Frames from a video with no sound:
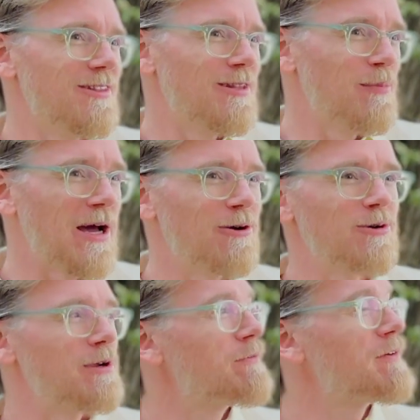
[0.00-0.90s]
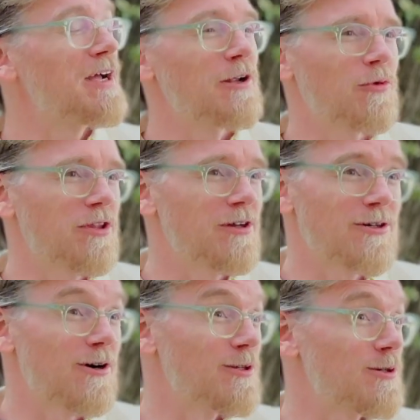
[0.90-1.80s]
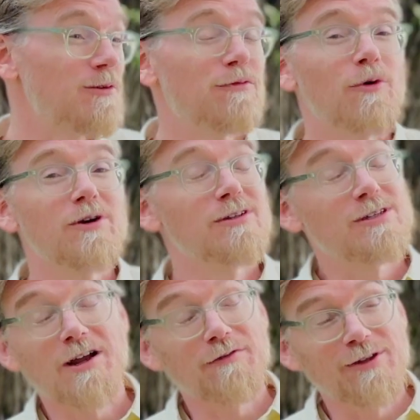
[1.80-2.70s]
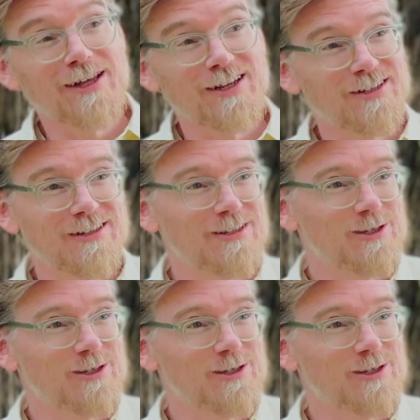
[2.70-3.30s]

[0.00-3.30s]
the boundary, find out what the guitar is good for, and discover that it